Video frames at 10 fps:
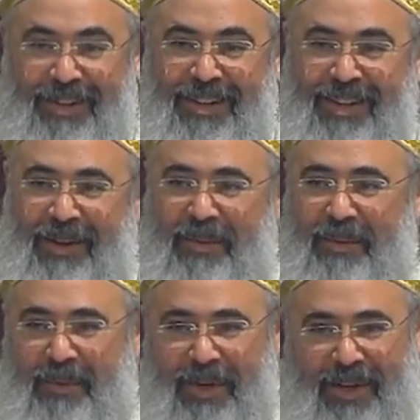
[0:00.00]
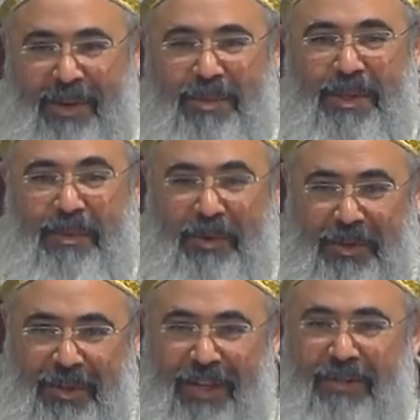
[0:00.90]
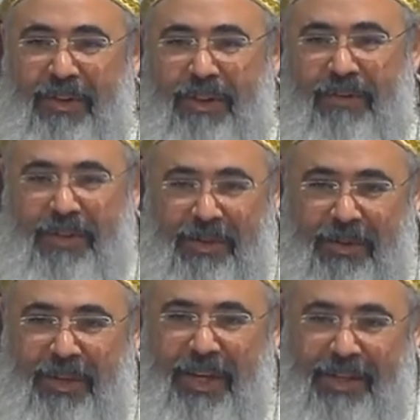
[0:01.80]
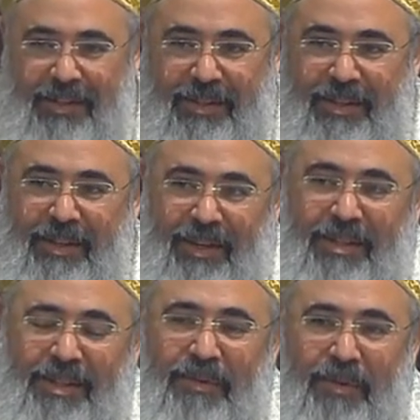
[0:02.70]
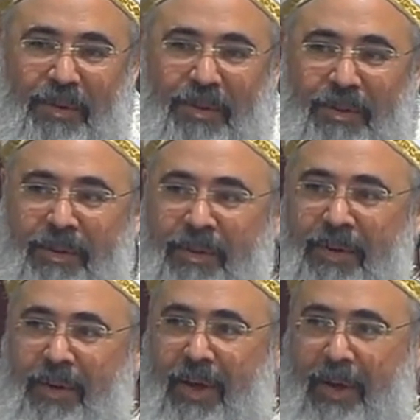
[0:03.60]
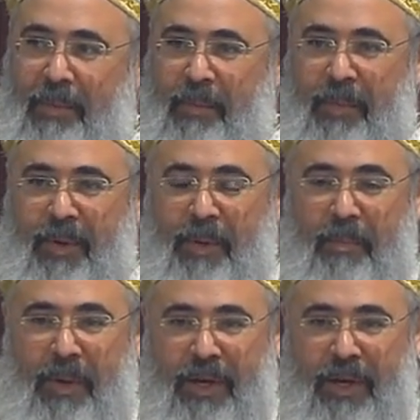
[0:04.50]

You know, when it comes to the emotional level and the physical, yes, it's difficult, um, but